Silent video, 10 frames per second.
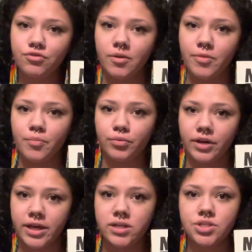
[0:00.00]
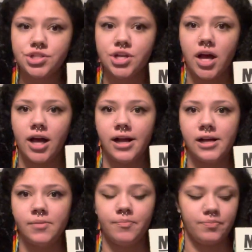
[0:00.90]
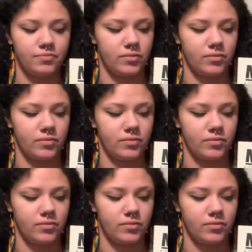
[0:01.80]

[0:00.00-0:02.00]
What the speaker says: from the Bridge. I